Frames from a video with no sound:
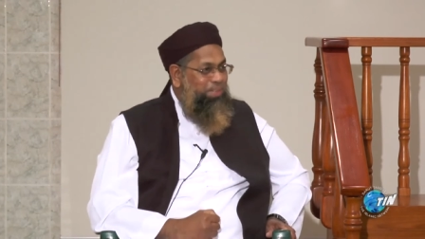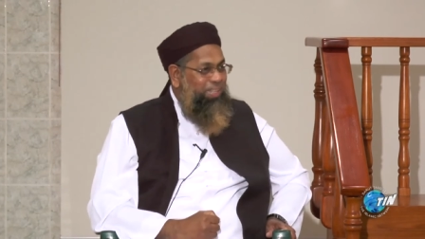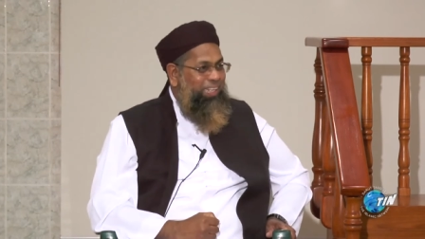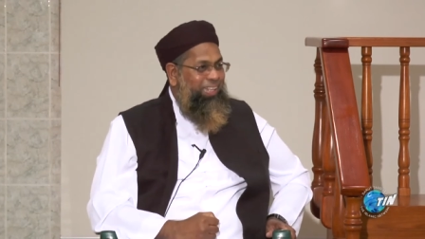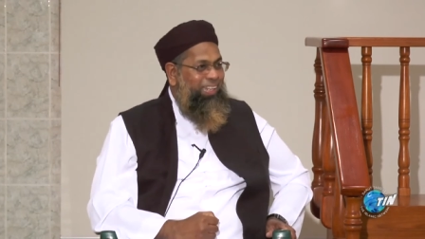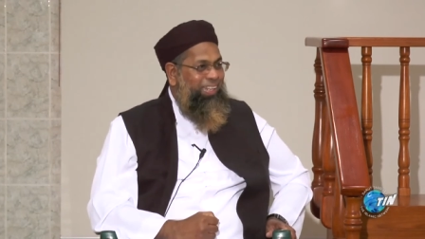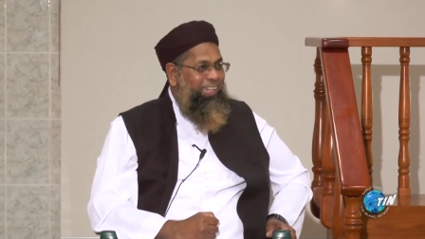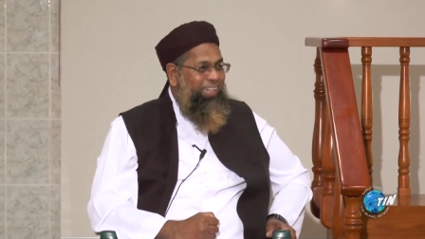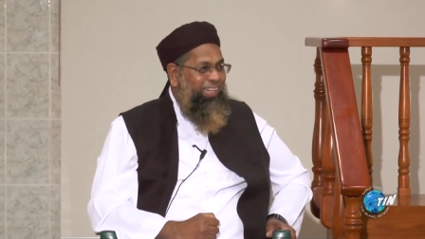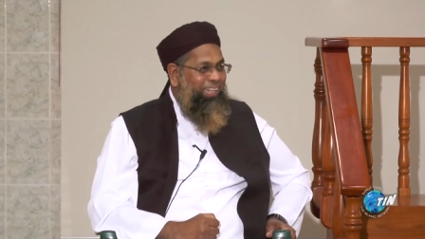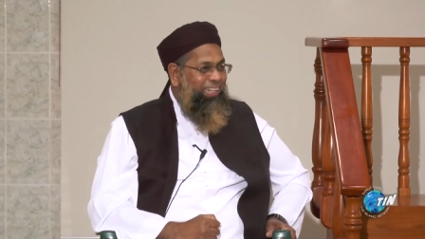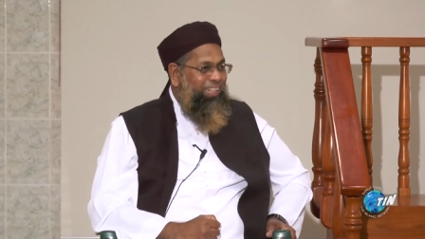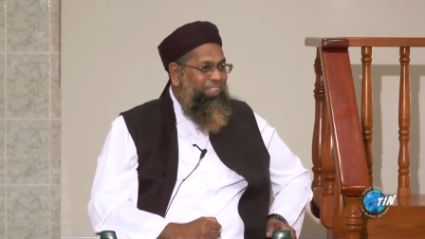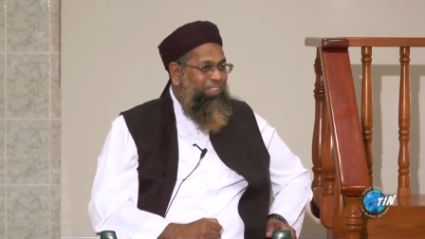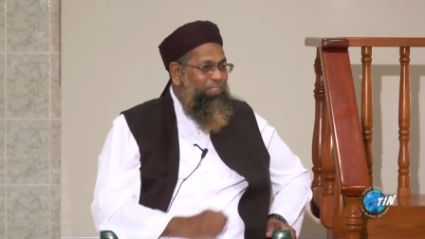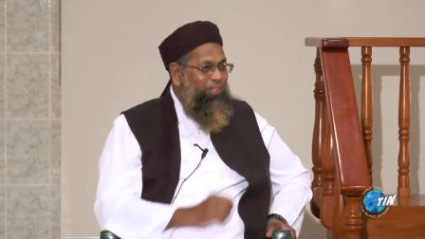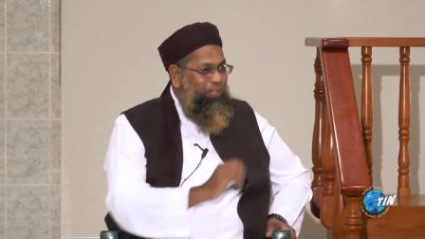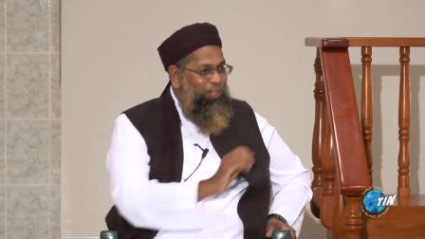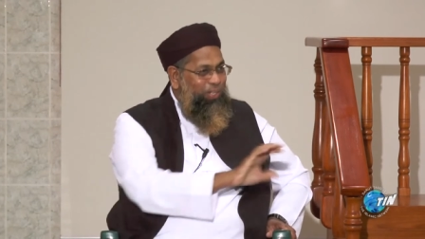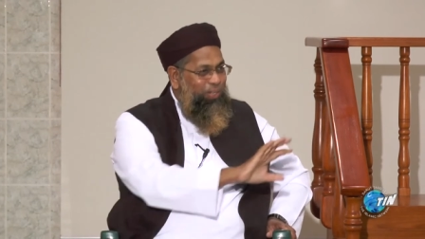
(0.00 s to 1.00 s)
me.
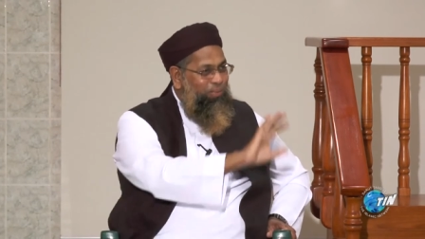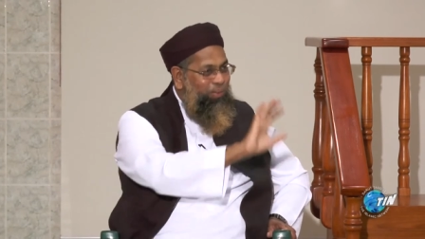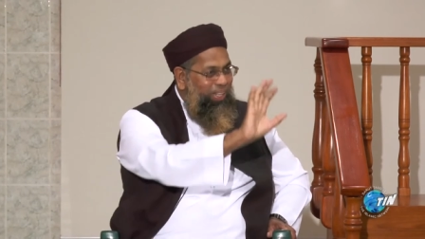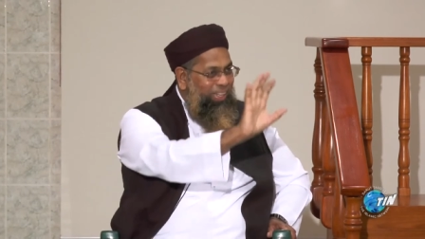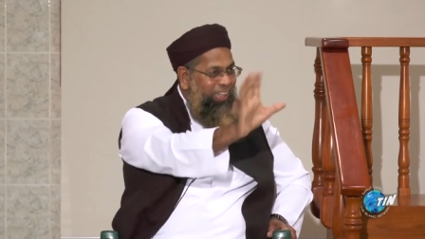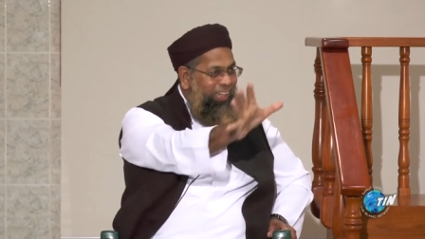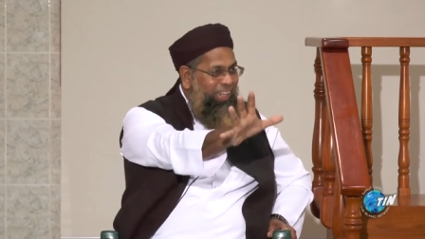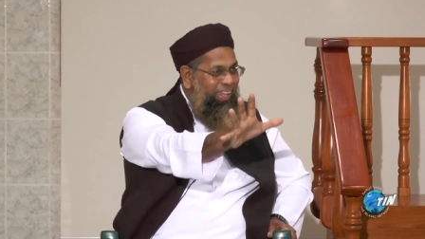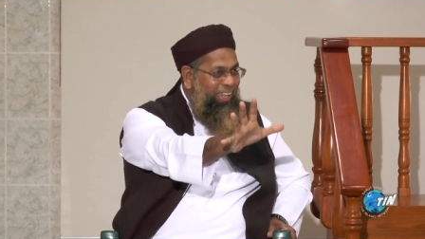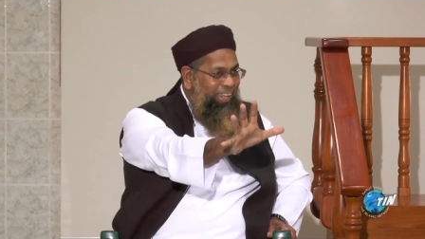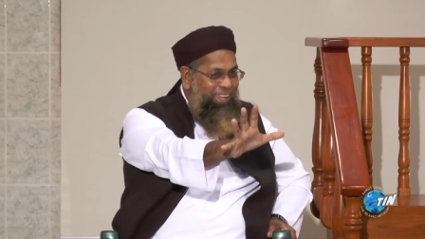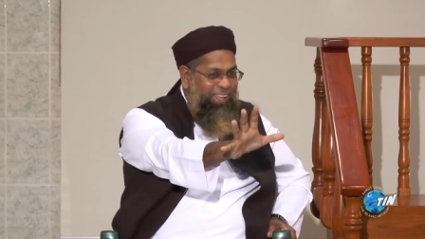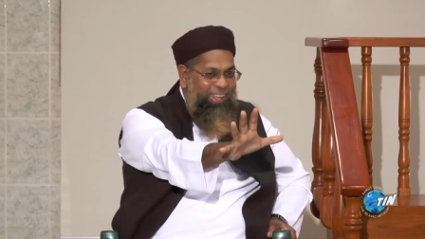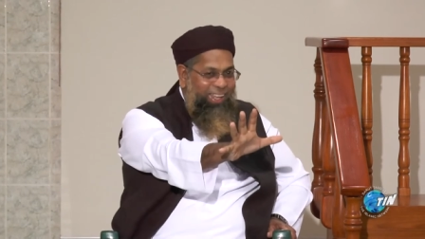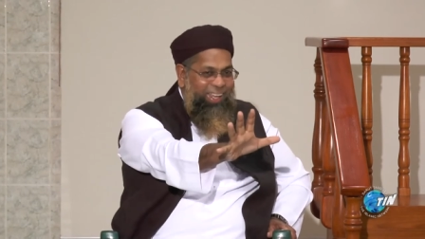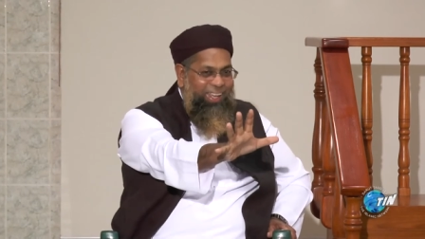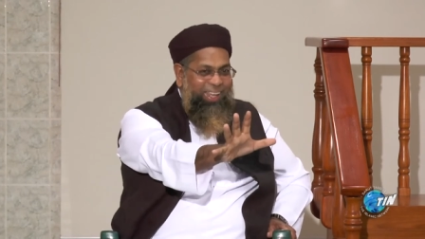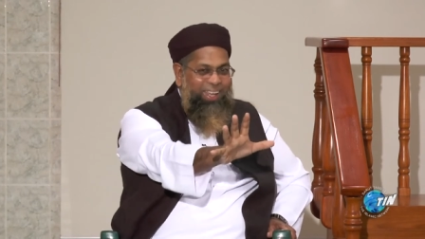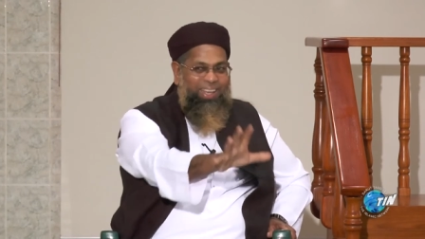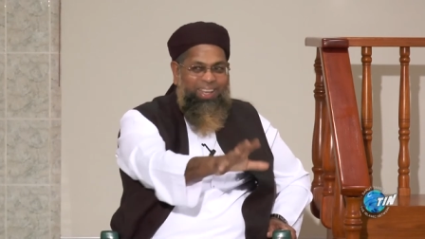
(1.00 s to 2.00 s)
So he went there.
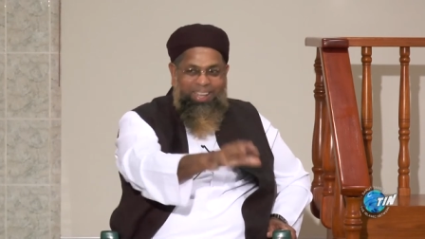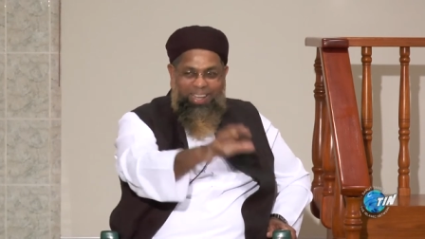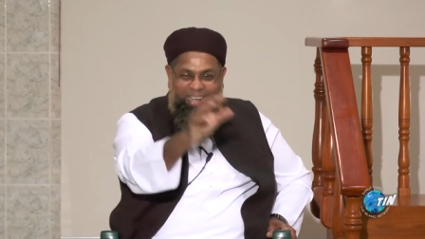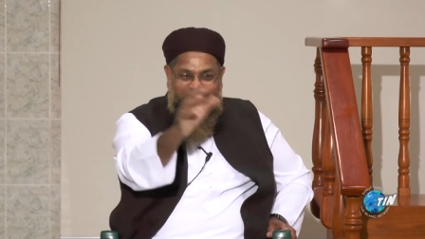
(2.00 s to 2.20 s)
He